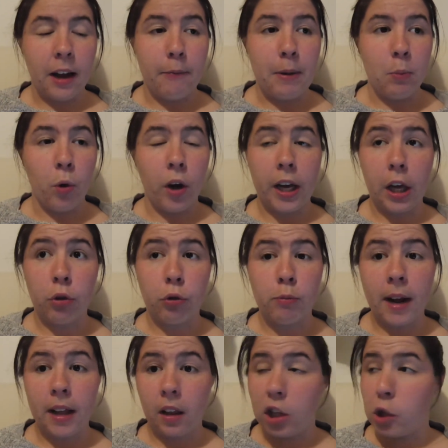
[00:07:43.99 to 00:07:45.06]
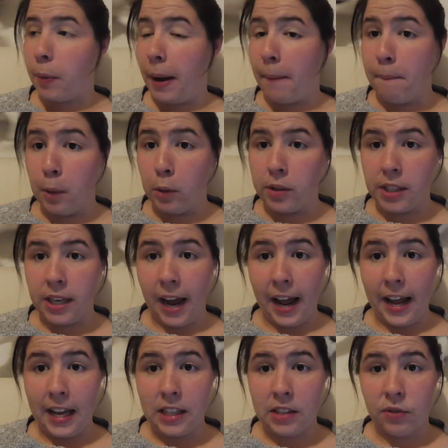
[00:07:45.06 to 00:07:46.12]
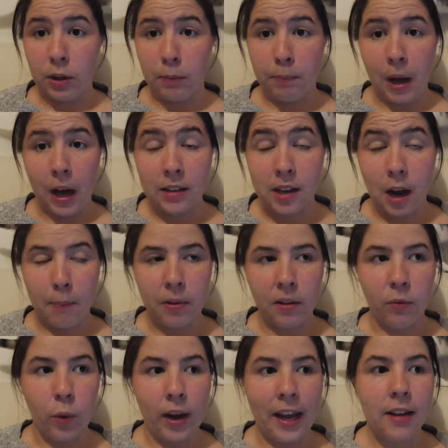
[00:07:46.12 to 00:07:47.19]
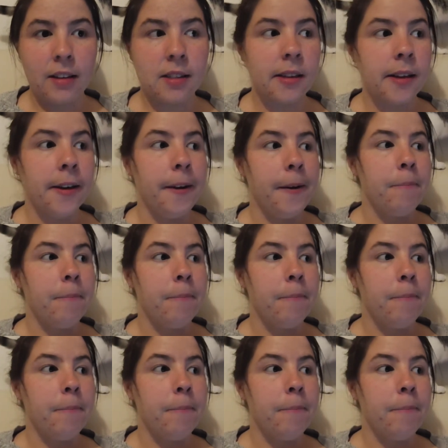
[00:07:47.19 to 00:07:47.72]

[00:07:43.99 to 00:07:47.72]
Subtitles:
Like I've been working through my lunch break most days for the past couple of weeks,